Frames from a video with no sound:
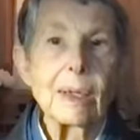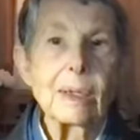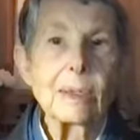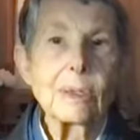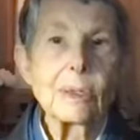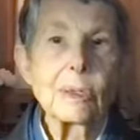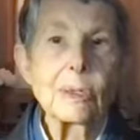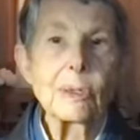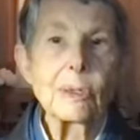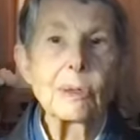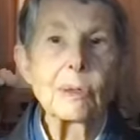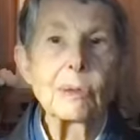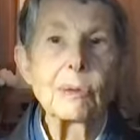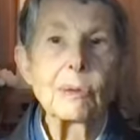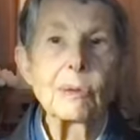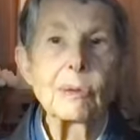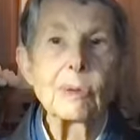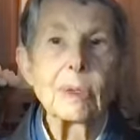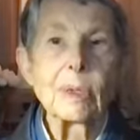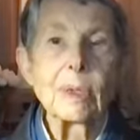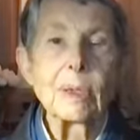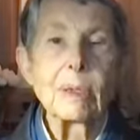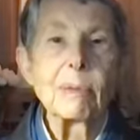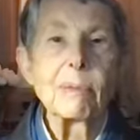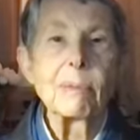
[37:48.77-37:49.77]
to
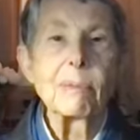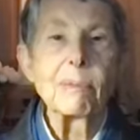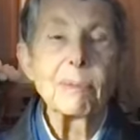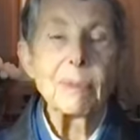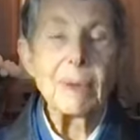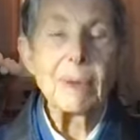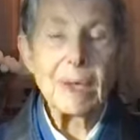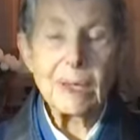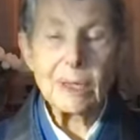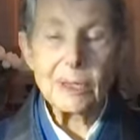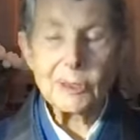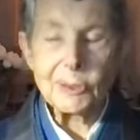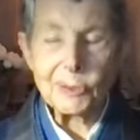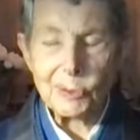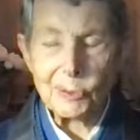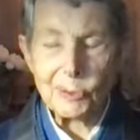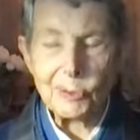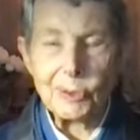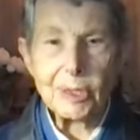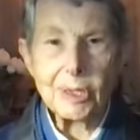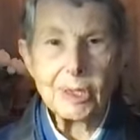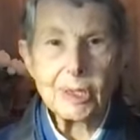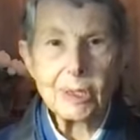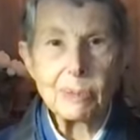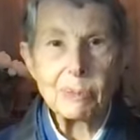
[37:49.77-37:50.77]
make a
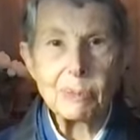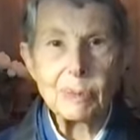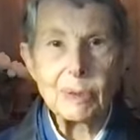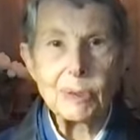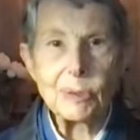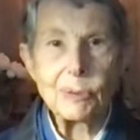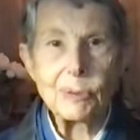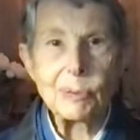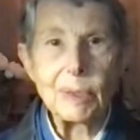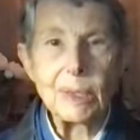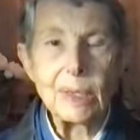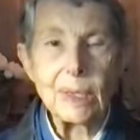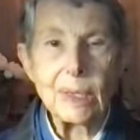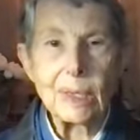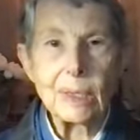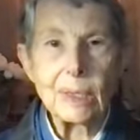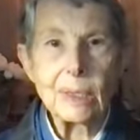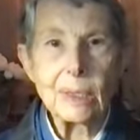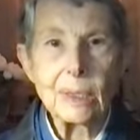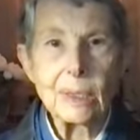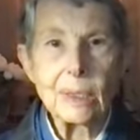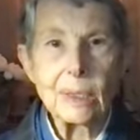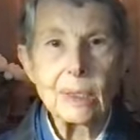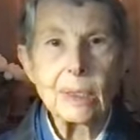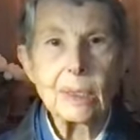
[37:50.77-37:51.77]
choice
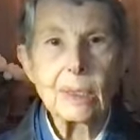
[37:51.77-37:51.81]
between